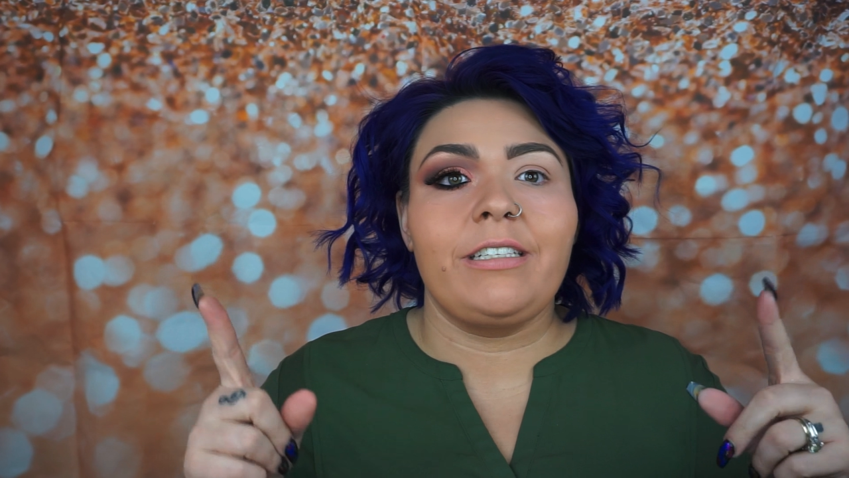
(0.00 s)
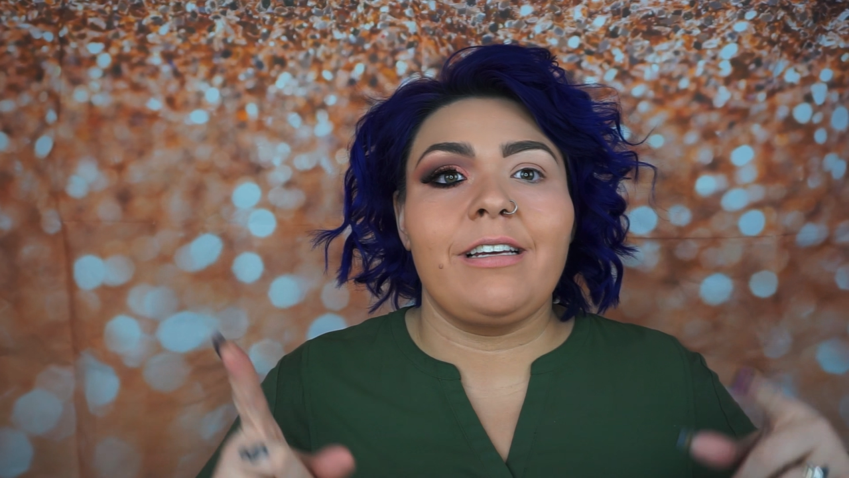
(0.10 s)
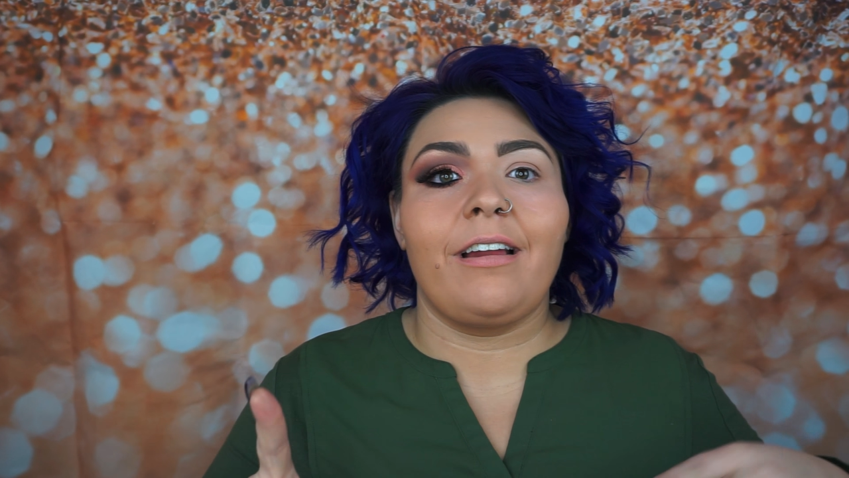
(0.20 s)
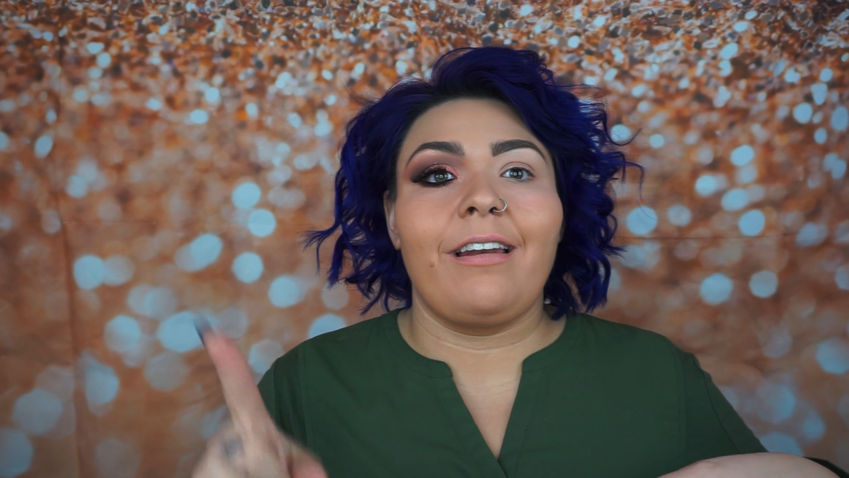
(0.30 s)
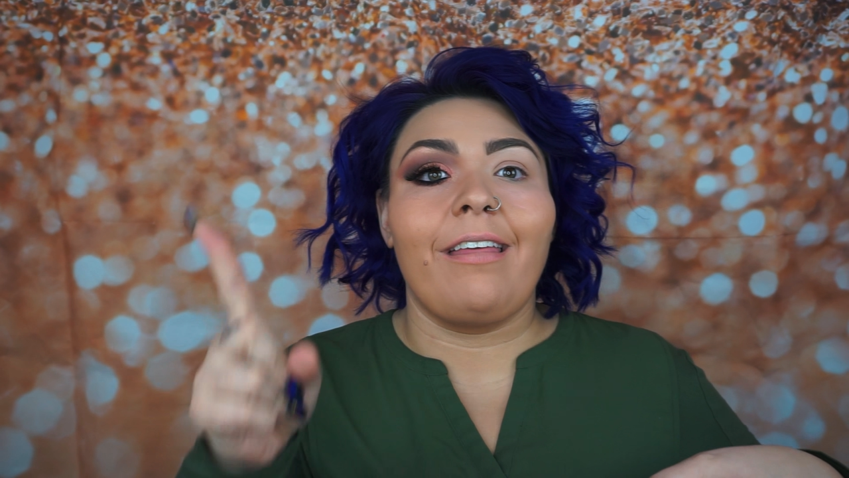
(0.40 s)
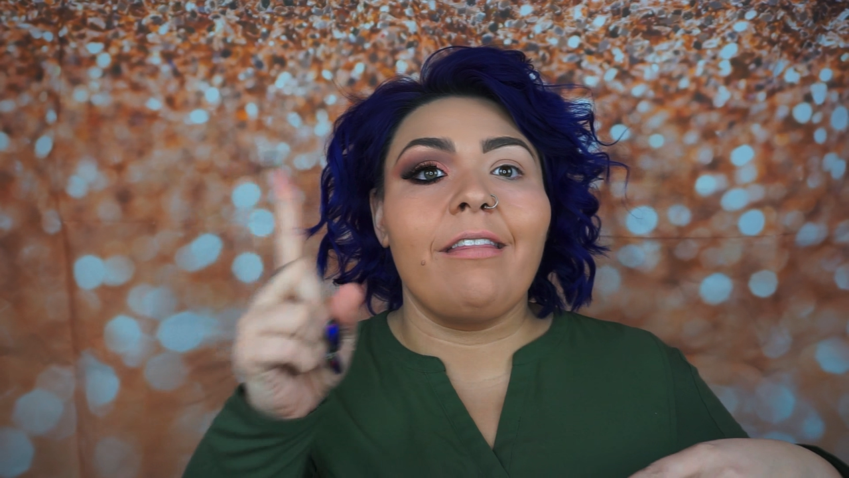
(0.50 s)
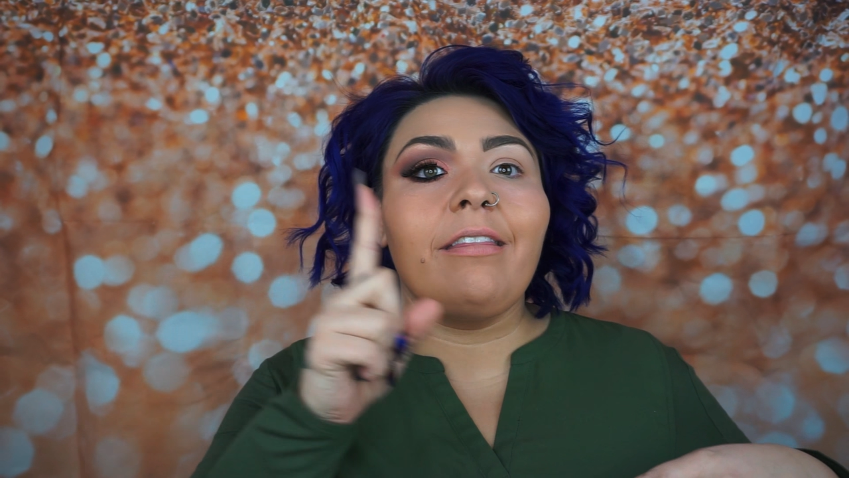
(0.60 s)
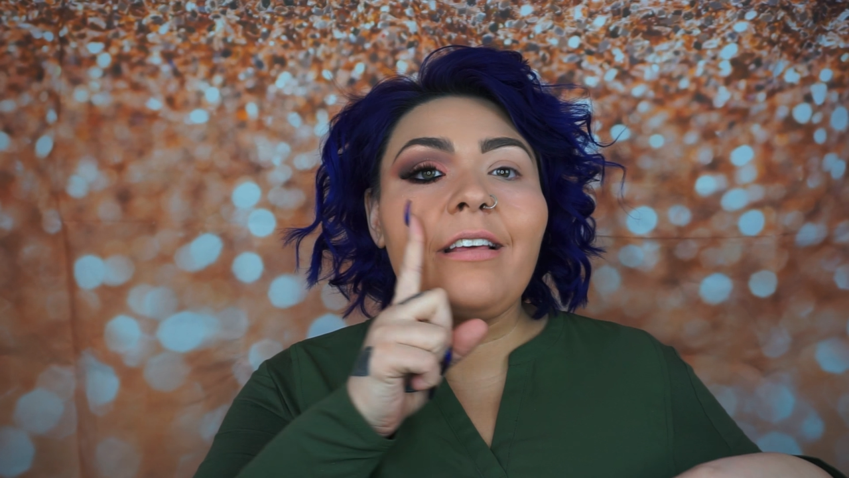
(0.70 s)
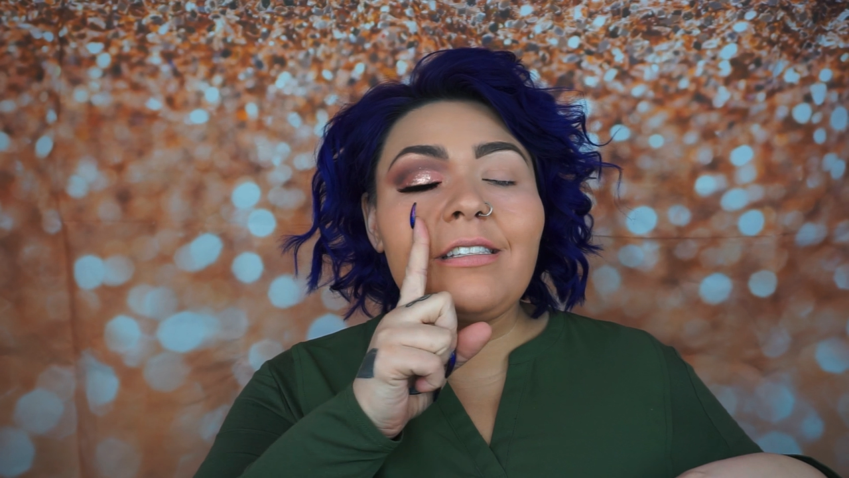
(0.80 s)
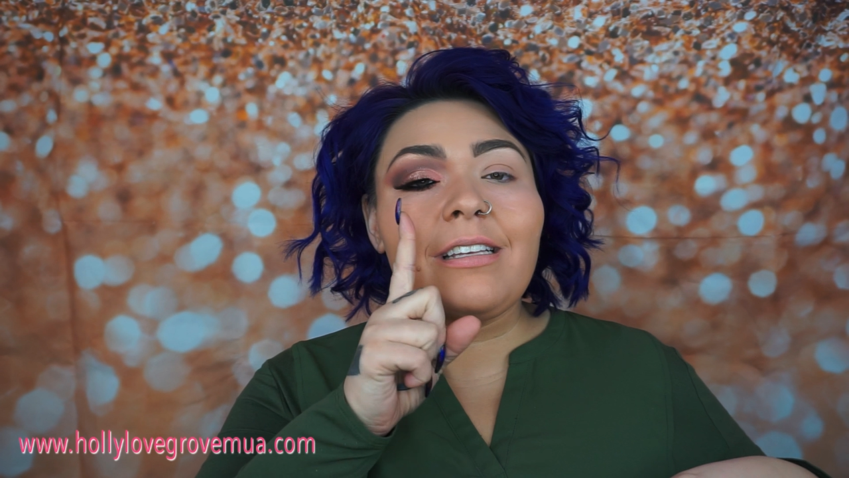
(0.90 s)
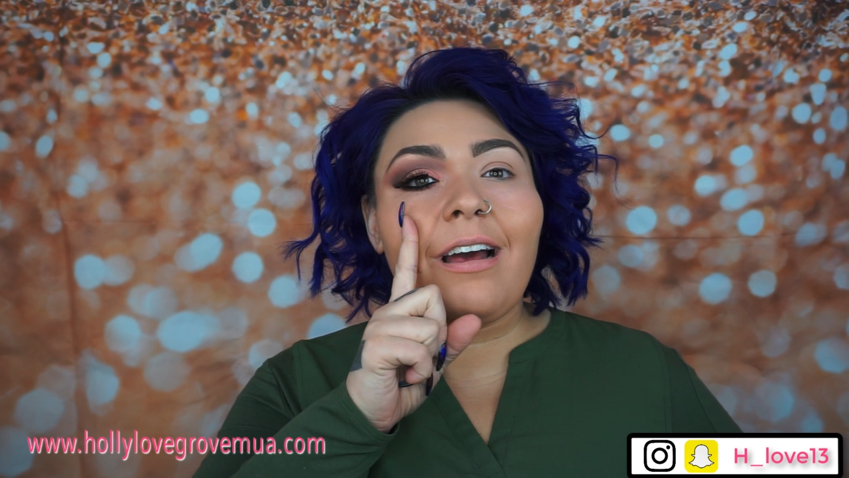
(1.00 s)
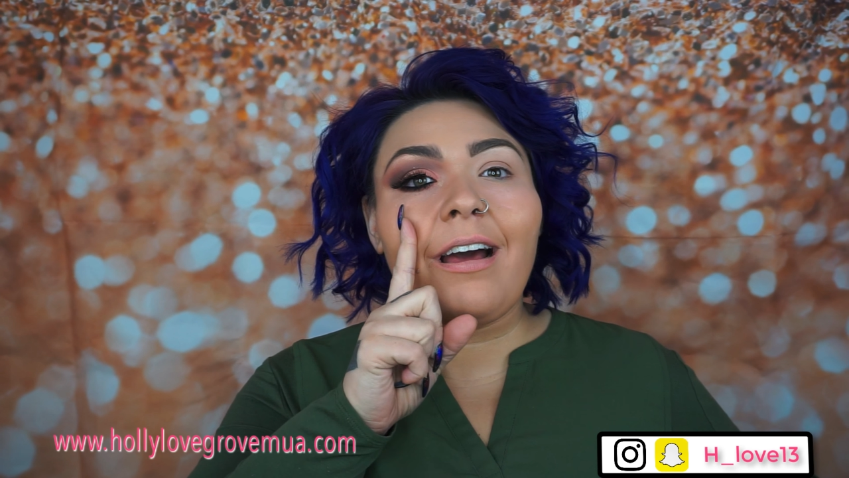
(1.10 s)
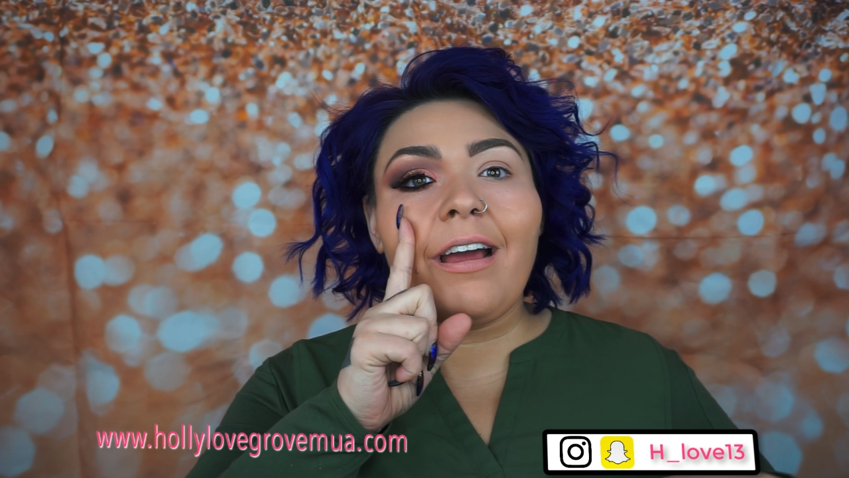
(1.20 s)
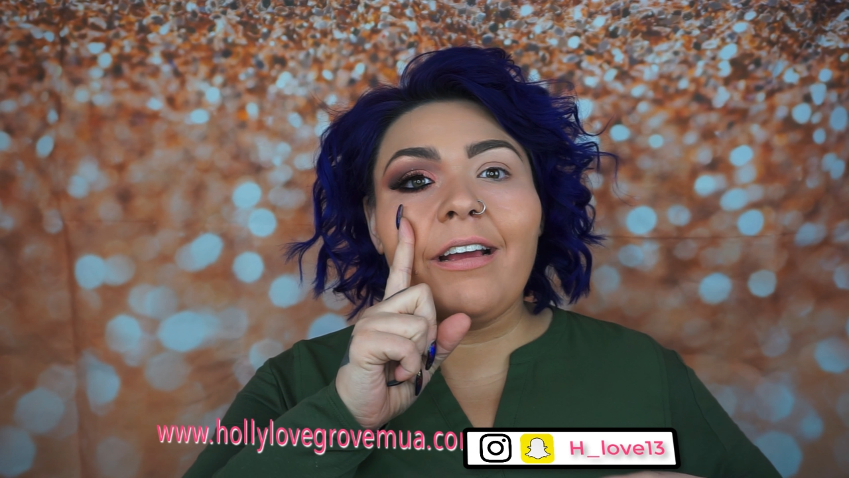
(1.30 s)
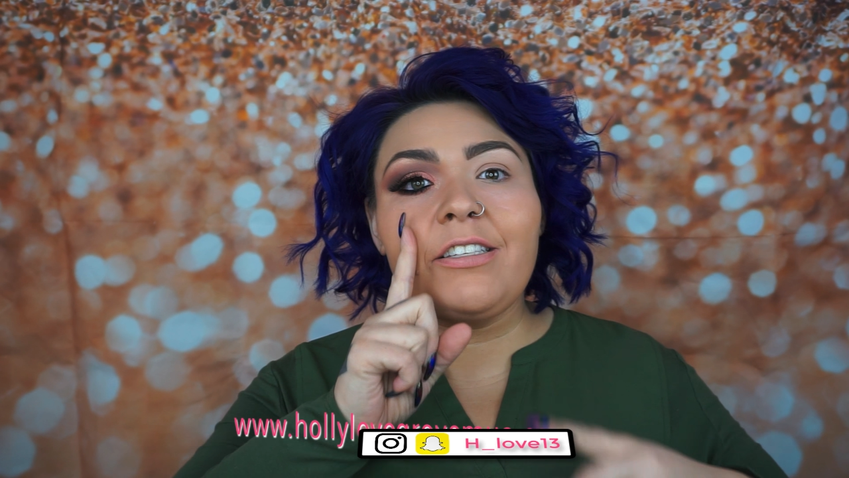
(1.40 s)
done this eye,